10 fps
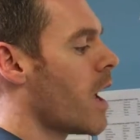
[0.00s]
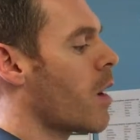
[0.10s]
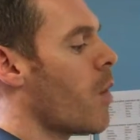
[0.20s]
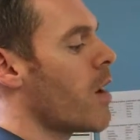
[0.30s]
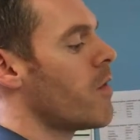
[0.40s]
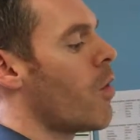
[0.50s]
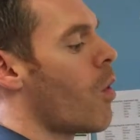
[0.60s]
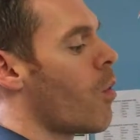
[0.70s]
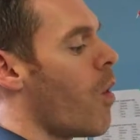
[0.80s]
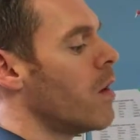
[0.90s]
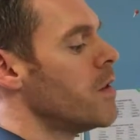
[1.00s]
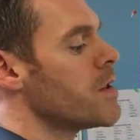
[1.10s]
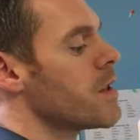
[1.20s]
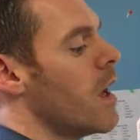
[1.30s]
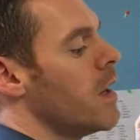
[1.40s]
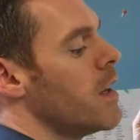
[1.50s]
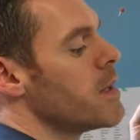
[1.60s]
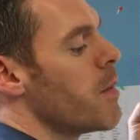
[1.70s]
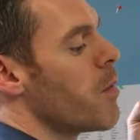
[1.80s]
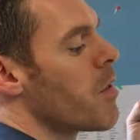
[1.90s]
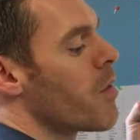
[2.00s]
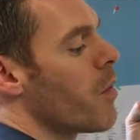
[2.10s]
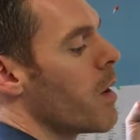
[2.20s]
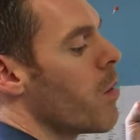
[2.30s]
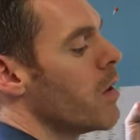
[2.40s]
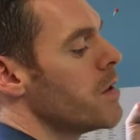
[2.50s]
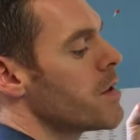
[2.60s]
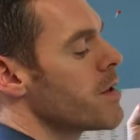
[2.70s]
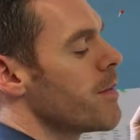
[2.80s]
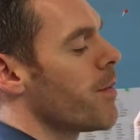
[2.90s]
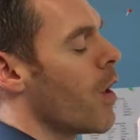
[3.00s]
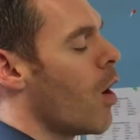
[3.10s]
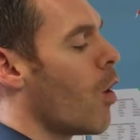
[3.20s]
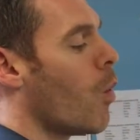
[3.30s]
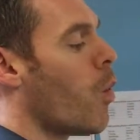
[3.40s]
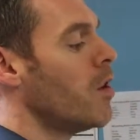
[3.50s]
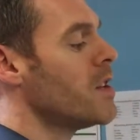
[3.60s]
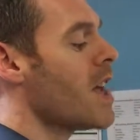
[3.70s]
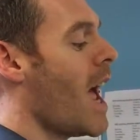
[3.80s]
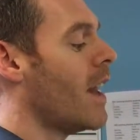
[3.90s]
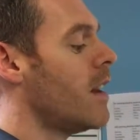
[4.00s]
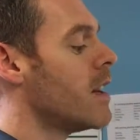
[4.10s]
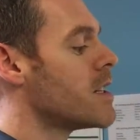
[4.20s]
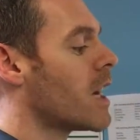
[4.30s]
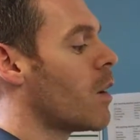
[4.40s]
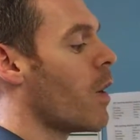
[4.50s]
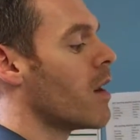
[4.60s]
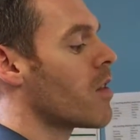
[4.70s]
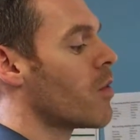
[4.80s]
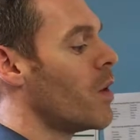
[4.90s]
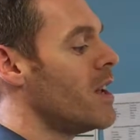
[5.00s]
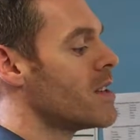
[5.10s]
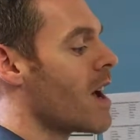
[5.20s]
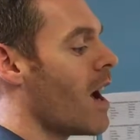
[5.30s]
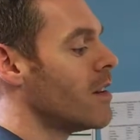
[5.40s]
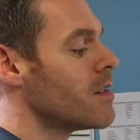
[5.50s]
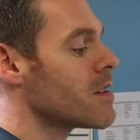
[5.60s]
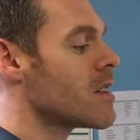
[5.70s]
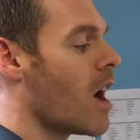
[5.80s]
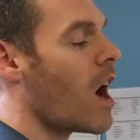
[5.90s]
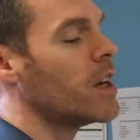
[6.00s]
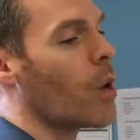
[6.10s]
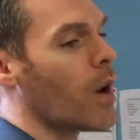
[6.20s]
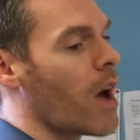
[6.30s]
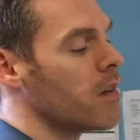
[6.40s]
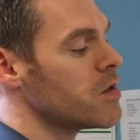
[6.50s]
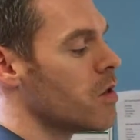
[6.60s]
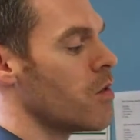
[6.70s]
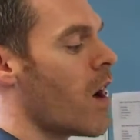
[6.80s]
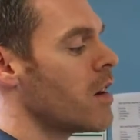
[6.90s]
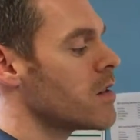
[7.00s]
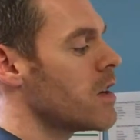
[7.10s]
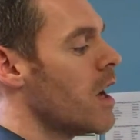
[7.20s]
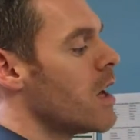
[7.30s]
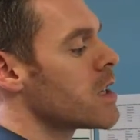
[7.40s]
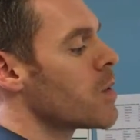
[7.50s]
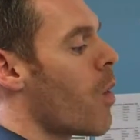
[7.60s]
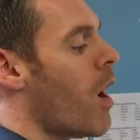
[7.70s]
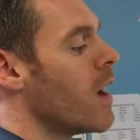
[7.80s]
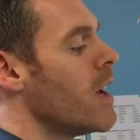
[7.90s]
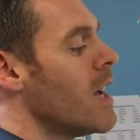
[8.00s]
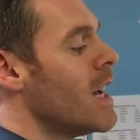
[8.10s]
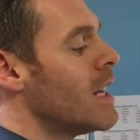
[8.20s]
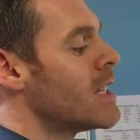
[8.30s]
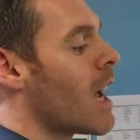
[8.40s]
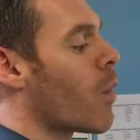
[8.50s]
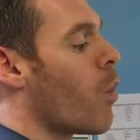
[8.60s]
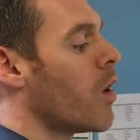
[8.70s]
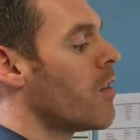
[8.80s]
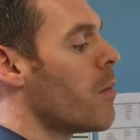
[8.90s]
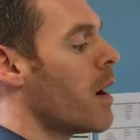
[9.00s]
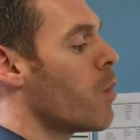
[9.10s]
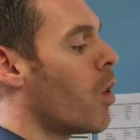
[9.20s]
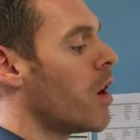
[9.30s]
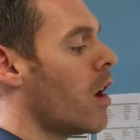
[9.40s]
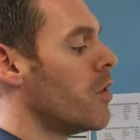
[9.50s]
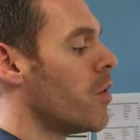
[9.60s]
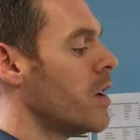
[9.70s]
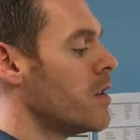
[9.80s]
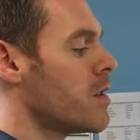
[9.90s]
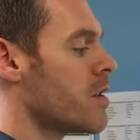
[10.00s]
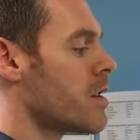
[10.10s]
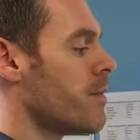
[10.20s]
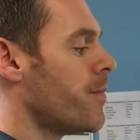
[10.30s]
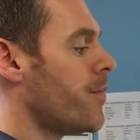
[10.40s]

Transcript: take away 4 ones, leaves me with 3 ones. 110 take away 3 10s. I know I can't do that, so I take one of my 100s.